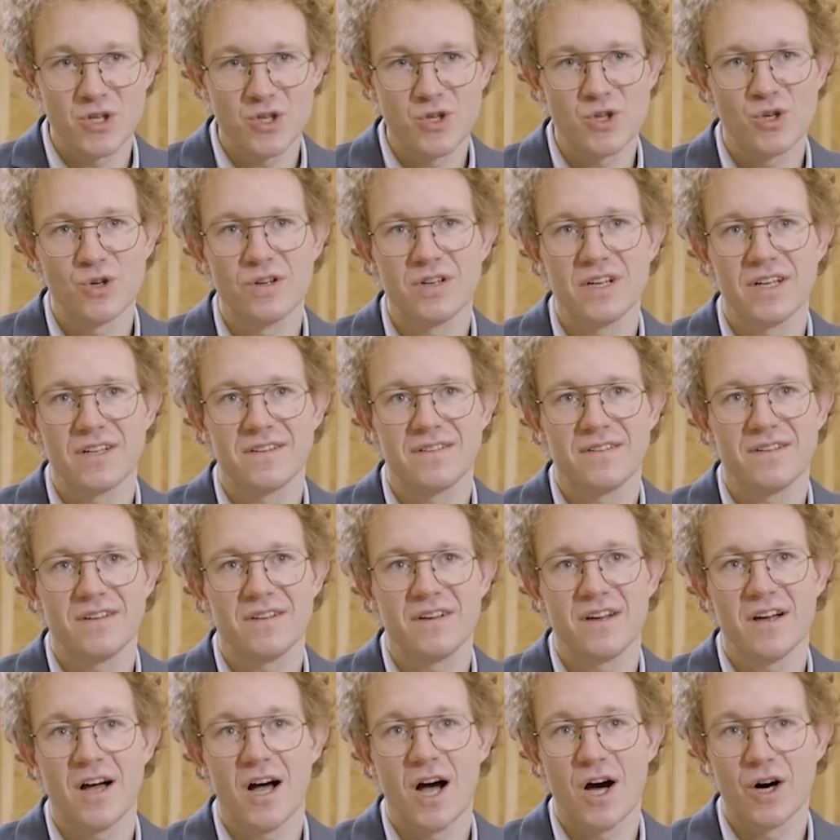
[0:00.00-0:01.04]
sure that
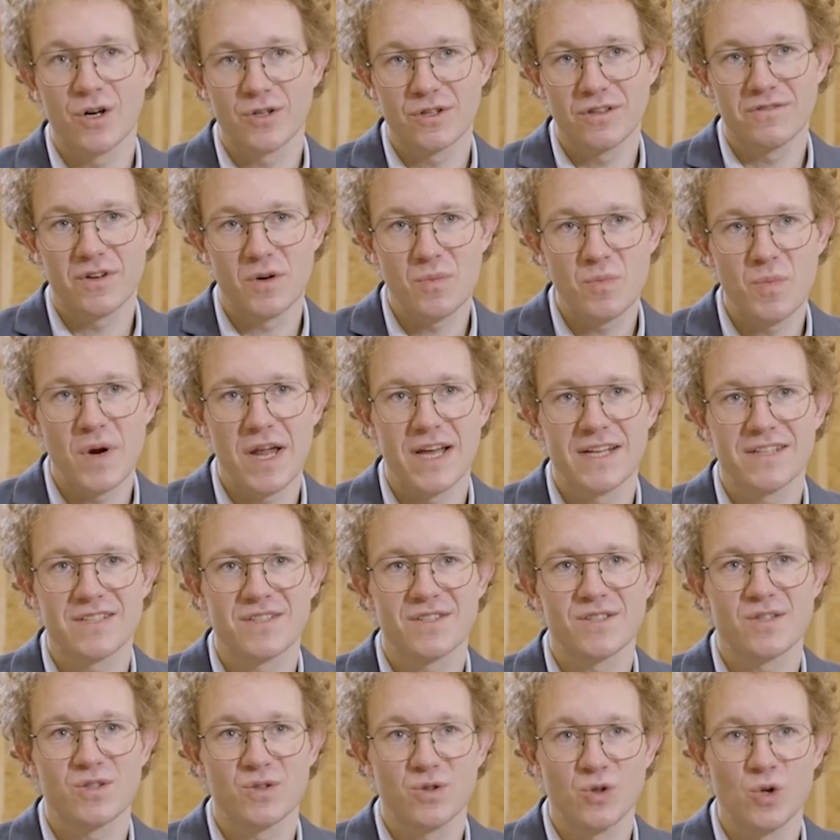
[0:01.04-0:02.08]
out of our
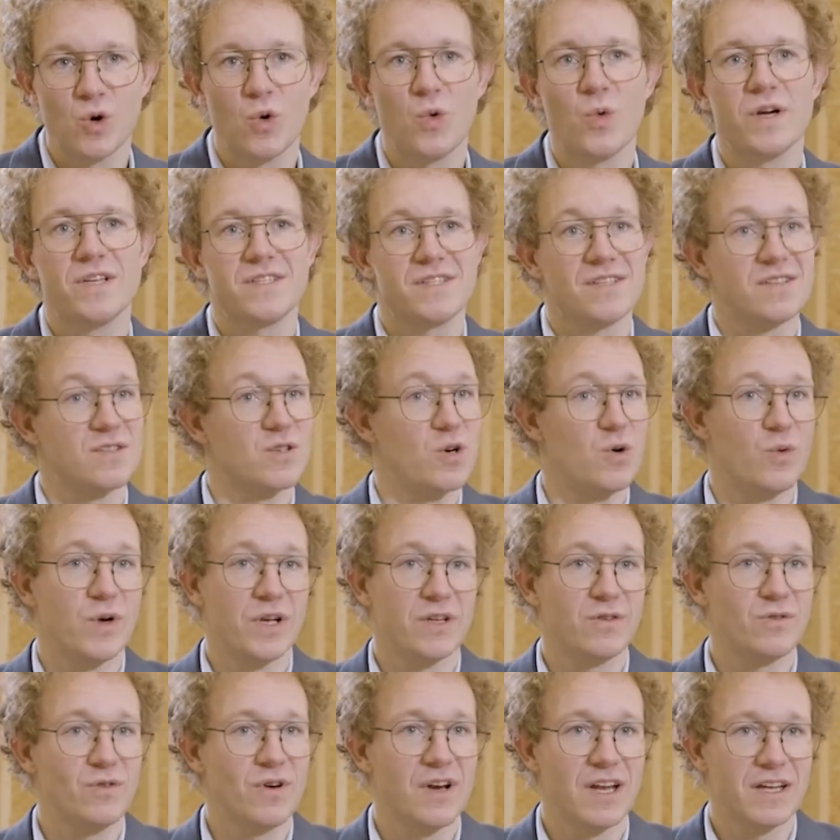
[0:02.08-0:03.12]
plants, no waste is
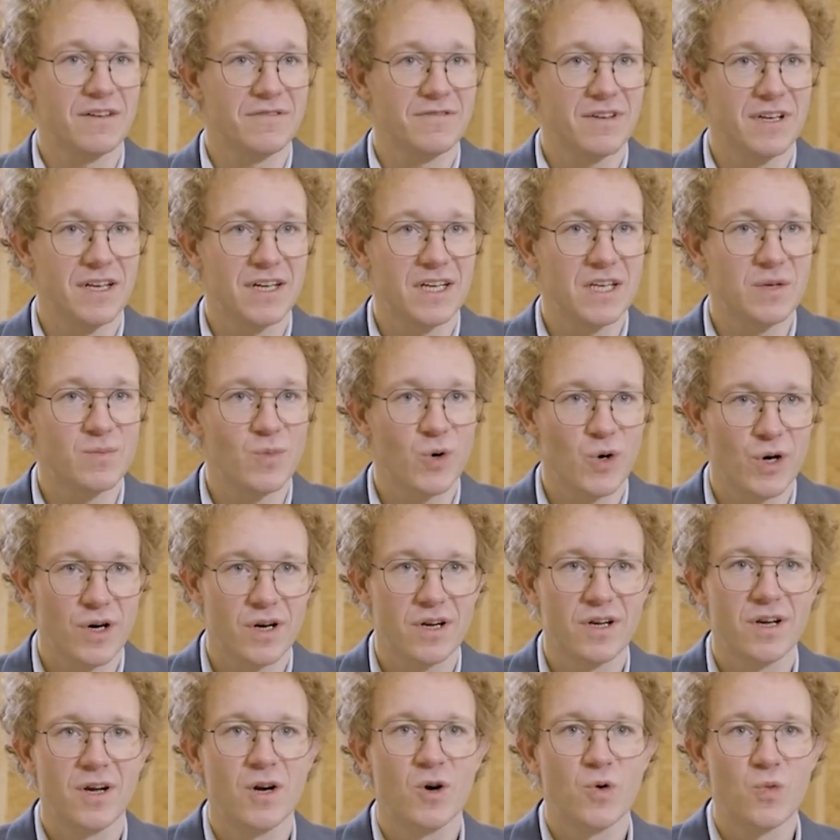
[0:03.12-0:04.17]
going to landfill anymore.
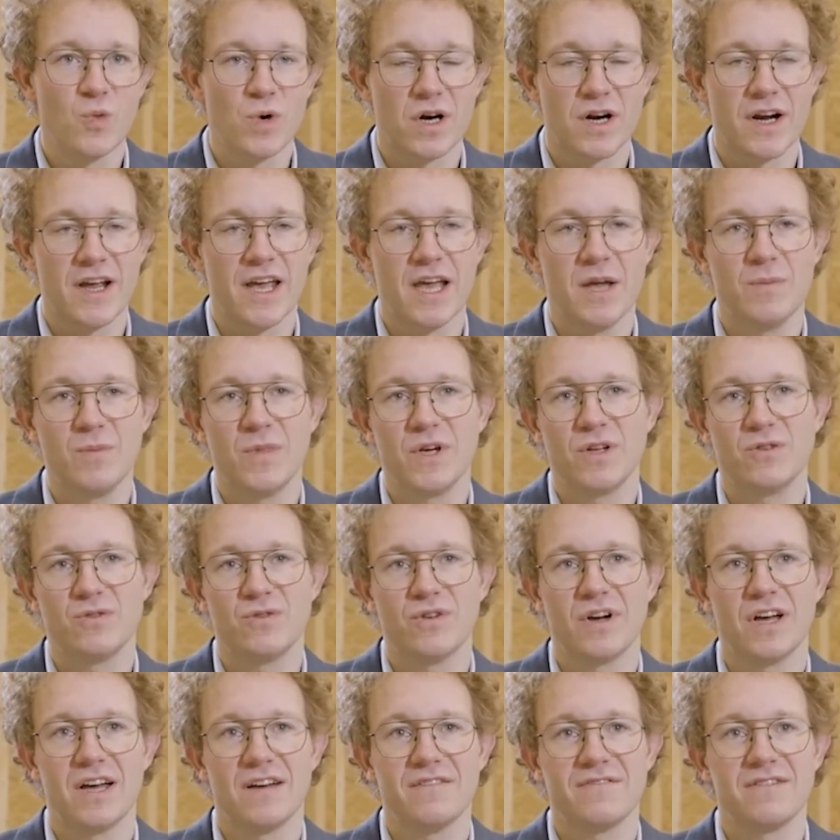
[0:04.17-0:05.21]
We are aiming
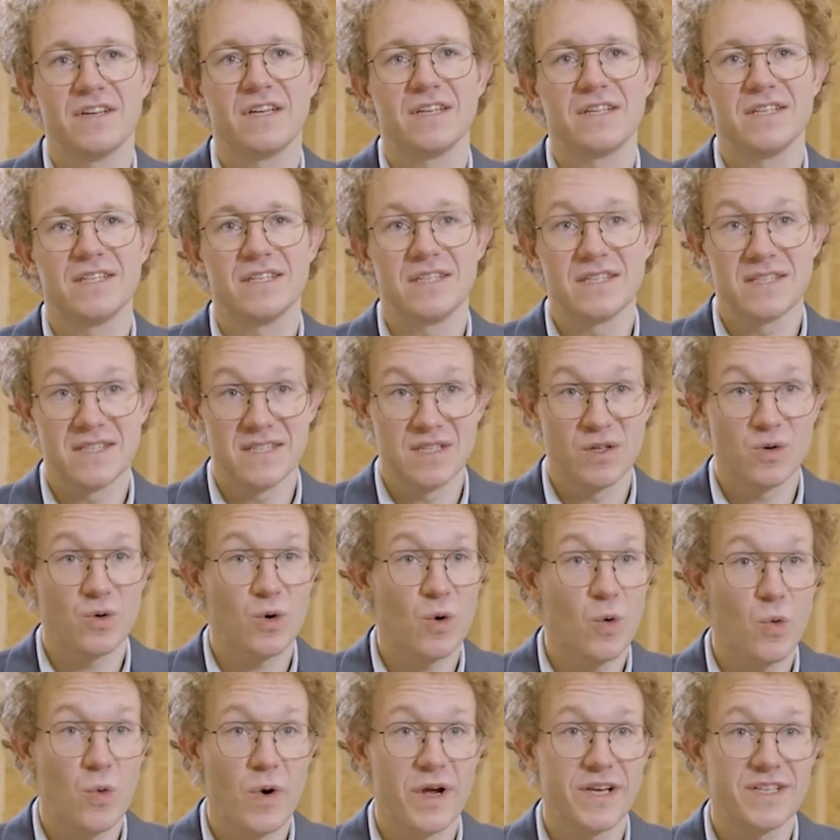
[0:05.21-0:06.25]
to having
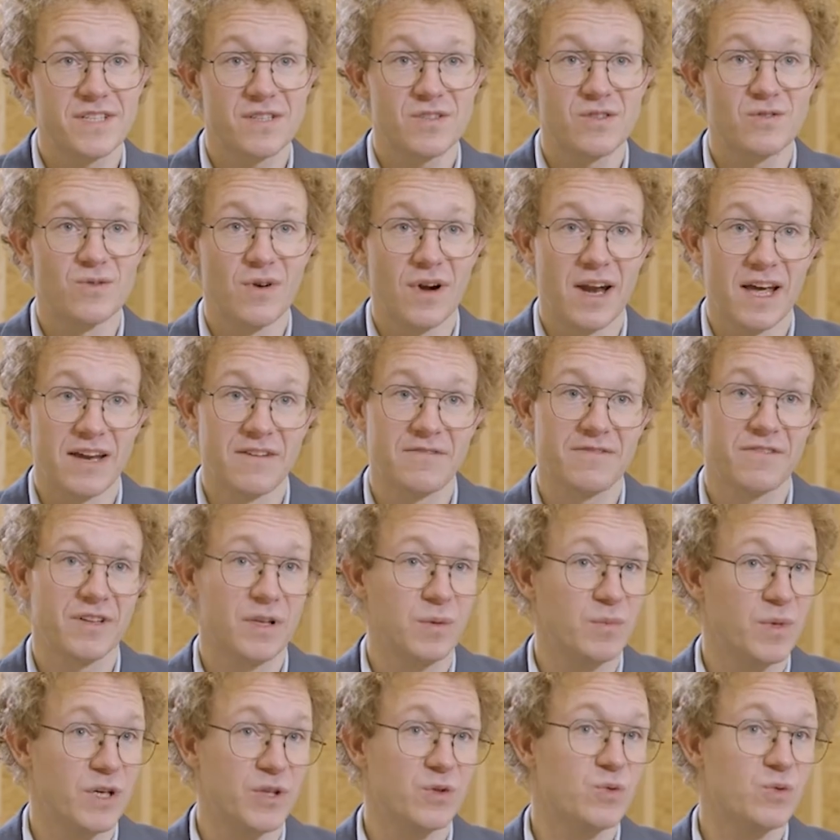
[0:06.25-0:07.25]
zero waste to landfill by